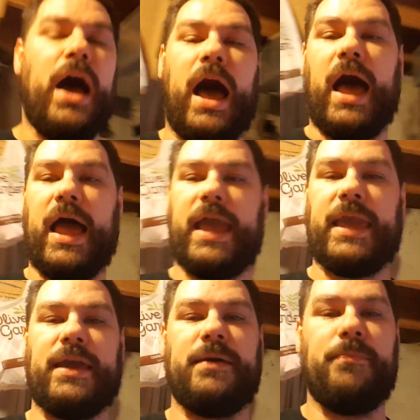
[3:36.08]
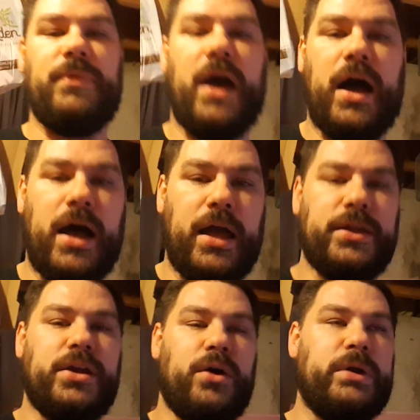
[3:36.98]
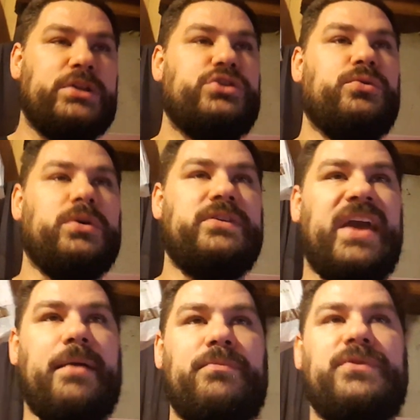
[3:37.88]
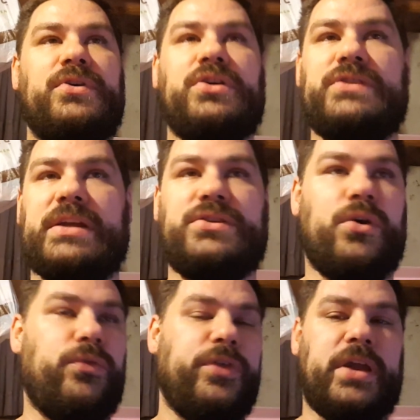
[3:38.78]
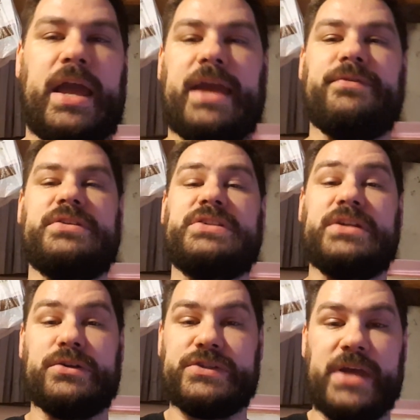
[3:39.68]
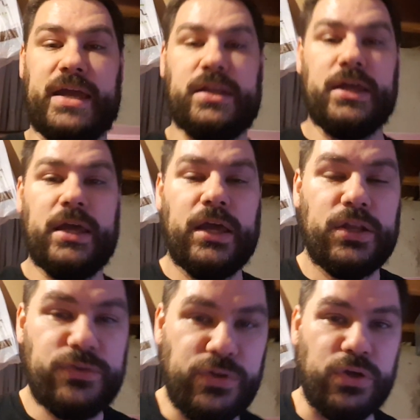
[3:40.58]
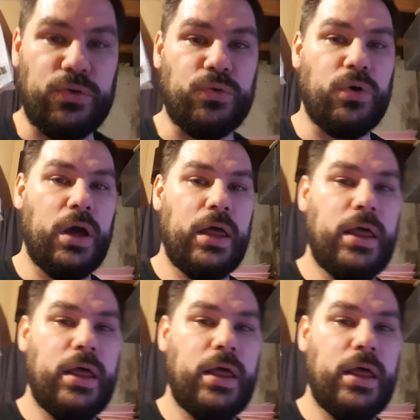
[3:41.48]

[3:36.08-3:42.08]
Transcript: am not going to attempt, because I don't think I have the skill set, to